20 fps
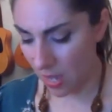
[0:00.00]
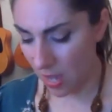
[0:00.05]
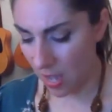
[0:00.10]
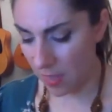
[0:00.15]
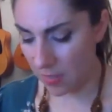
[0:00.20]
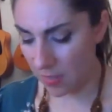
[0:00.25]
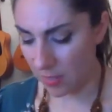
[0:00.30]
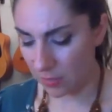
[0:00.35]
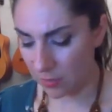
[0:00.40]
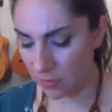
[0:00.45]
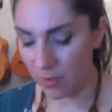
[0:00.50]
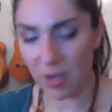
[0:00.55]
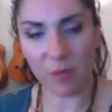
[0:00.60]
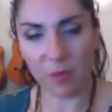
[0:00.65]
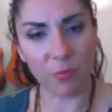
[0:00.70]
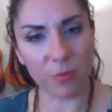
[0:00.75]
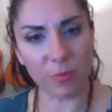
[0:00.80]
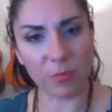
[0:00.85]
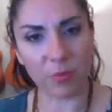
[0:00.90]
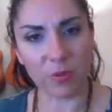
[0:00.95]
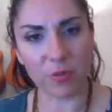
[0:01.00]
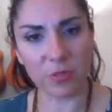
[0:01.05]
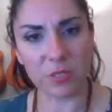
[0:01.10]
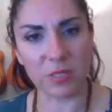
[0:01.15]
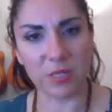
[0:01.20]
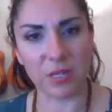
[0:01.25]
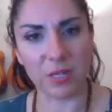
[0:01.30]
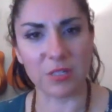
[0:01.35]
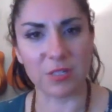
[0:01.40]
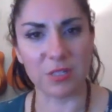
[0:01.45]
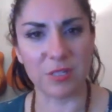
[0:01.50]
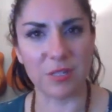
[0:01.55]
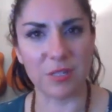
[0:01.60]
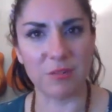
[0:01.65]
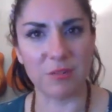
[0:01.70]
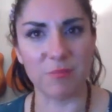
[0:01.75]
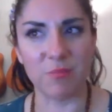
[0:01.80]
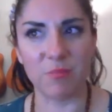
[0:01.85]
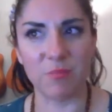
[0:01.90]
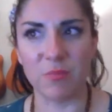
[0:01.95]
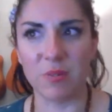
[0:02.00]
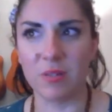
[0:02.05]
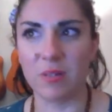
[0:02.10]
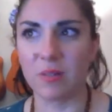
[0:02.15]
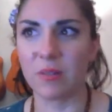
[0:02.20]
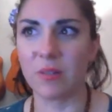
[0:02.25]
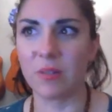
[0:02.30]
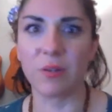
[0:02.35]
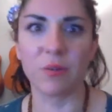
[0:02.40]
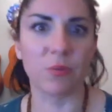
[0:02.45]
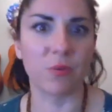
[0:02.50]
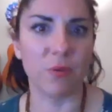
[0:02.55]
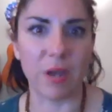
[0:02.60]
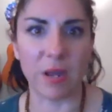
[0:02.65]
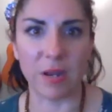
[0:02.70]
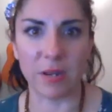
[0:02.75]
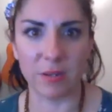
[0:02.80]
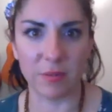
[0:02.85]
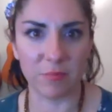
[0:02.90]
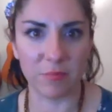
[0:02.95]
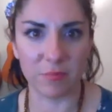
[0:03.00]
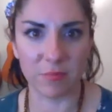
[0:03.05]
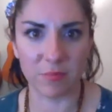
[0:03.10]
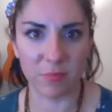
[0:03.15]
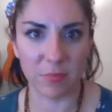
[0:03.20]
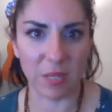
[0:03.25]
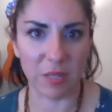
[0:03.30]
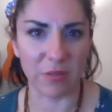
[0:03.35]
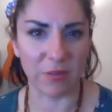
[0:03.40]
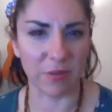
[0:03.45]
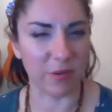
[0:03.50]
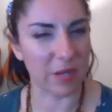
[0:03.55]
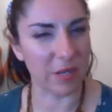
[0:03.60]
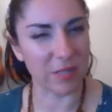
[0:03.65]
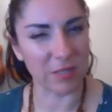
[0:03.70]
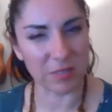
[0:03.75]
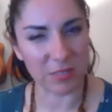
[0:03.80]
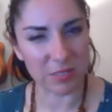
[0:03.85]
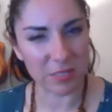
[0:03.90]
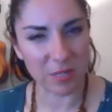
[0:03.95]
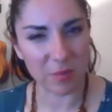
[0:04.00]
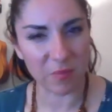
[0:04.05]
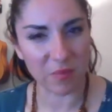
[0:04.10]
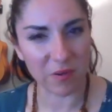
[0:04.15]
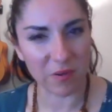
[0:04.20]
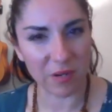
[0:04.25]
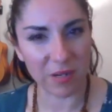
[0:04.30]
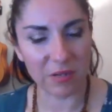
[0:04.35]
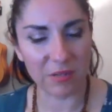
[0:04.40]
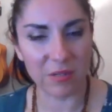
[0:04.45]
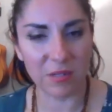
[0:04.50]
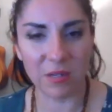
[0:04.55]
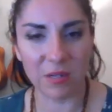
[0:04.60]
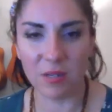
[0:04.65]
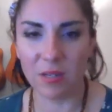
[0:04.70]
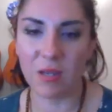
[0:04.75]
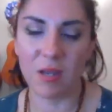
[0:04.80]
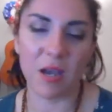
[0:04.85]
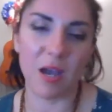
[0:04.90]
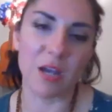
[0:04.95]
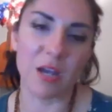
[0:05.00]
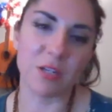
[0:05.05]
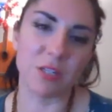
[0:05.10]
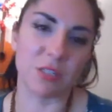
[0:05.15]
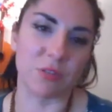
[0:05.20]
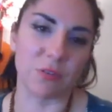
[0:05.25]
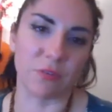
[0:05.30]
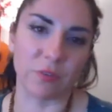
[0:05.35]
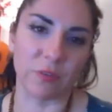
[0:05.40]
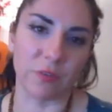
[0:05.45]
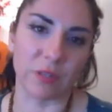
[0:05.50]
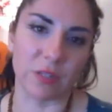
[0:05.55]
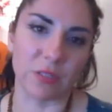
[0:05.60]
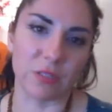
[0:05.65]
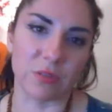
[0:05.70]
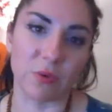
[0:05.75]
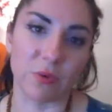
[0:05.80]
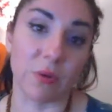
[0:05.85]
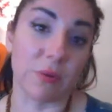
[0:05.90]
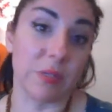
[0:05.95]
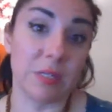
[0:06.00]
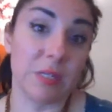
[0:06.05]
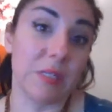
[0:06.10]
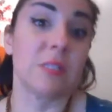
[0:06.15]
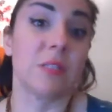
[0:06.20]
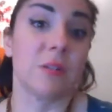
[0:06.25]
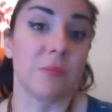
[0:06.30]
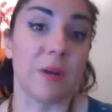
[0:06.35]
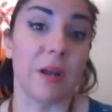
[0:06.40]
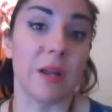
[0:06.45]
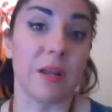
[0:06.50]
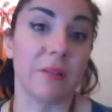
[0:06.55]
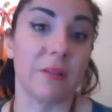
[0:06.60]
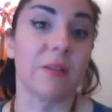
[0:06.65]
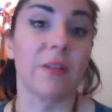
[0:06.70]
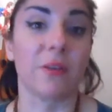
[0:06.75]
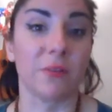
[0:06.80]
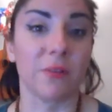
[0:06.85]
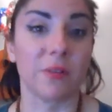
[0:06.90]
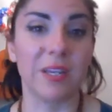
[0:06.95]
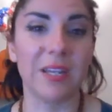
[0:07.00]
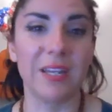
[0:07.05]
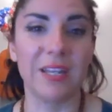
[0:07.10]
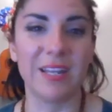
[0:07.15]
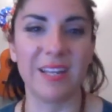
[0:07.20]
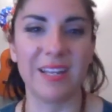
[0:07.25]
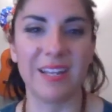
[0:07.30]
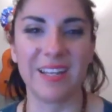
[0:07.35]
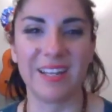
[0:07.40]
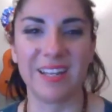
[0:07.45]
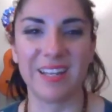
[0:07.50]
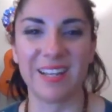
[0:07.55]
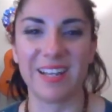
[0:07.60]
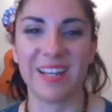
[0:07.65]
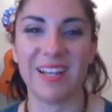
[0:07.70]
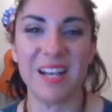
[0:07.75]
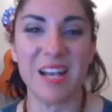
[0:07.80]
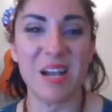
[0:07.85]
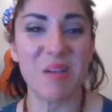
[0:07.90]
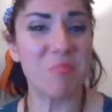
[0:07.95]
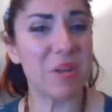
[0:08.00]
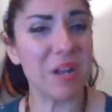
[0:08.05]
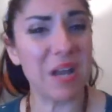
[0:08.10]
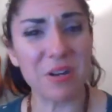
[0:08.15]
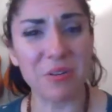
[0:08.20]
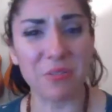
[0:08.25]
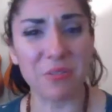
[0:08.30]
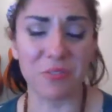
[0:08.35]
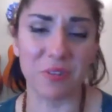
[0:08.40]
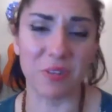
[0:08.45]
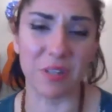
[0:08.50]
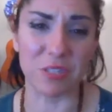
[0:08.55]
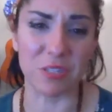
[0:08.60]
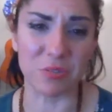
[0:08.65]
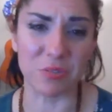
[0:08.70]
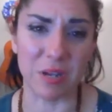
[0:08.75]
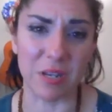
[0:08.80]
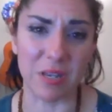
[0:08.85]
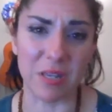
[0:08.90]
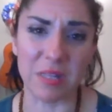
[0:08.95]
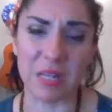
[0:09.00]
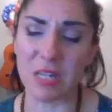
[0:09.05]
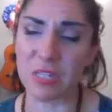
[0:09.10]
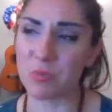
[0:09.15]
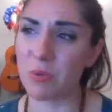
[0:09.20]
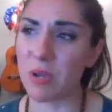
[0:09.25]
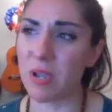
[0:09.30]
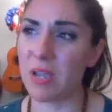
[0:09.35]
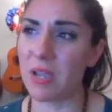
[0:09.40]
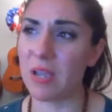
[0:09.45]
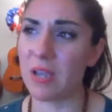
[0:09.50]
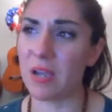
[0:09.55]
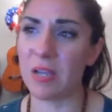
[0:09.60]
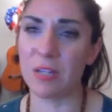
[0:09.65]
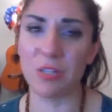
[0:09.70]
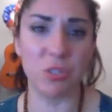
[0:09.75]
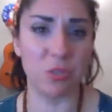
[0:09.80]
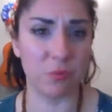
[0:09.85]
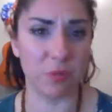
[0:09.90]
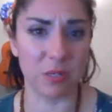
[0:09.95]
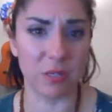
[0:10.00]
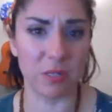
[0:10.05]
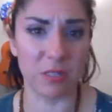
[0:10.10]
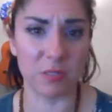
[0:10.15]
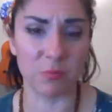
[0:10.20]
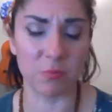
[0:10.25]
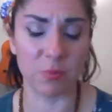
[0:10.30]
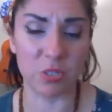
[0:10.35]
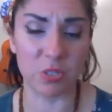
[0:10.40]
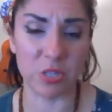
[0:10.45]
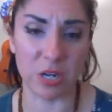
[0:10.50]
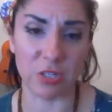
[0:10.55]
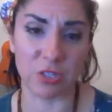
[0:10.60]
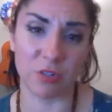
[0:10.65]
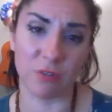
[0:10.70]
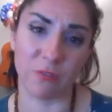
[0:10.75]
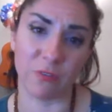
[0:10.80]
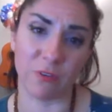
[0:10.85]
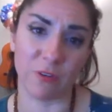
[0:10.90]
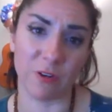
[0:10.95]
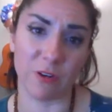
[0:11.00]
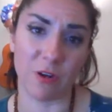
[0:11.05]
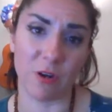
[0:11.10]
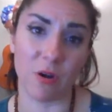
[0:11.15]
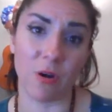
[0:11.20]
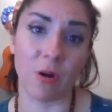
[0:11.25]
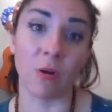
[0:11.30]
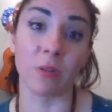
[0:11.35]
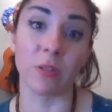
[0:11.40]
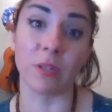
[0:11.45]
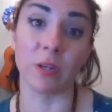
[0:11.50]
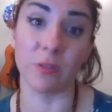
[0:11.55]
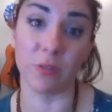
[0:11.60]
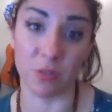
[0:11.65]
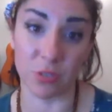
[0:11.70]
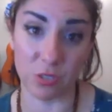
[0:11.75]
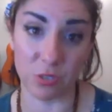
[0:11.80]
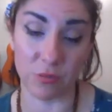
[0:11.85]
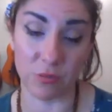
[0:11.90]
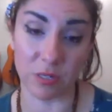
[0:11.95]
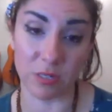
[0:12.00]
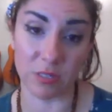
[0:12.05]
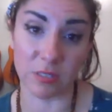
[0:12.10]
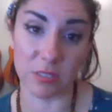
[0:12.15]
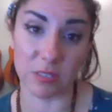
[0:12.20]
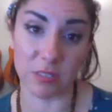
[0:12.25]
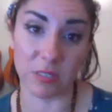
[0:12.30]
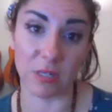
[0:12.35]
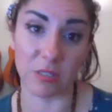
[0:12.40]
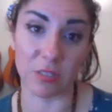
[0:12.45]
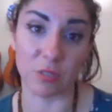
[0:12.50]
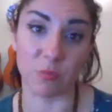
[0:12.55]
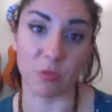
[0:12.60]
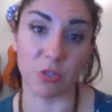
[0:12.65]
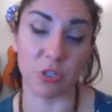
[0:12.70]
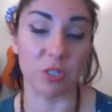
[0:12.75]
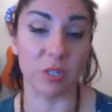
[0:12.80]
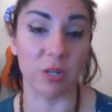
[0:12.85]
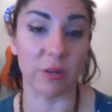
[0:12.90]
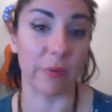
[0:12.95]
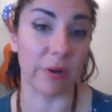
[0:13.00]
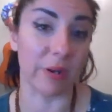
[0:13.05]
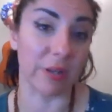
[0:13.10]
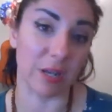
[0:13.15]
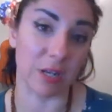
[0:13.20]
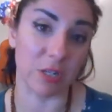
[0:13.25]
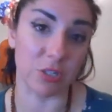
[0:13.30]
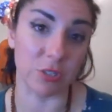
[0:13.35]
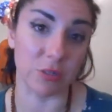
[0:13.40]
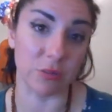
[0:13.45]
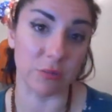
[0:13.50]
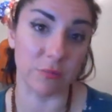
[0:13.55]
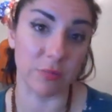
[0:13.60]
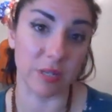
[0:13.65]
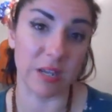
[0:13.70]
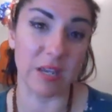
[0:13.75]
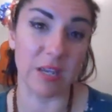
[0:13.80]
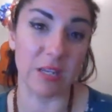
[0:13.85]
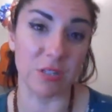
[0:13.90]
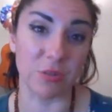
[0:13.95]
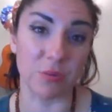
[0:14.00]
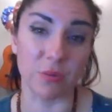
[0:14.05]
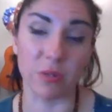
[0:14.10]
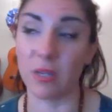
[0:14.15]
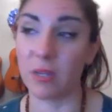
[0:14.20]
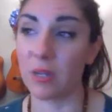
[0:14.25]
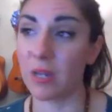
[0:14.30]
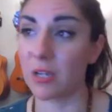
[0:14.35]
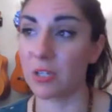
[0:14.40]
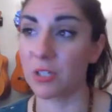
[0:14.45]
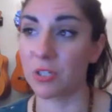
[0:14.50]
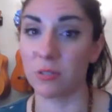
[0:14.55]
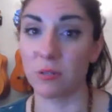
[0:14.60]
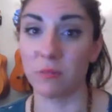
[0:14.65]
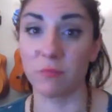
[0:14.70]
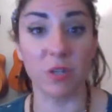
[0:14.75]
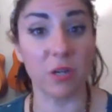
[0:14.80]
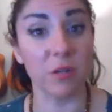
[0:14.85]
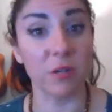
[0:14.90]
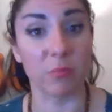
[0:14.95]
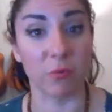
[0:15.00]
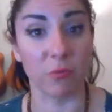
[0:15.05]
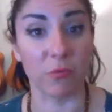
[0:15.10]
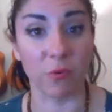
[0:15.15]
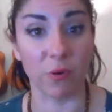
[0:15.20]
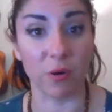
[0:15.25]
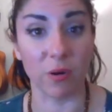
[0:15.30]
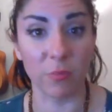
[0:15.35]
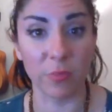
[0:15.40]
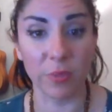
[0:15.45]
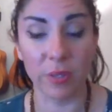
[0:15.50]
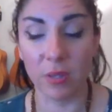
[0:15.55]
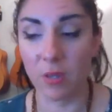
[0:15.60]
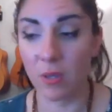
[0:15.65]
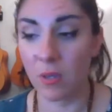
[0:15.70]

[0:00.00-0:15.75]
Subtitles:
and then you have one person that did little credit and they're getting the same grade. I just don't feel that's, well, it isn't right, literally. But I don't feel that's right. And that's why I do it. It's protection for all the other students, not so much that I want to get you. I hate doing it, actually. I've done it before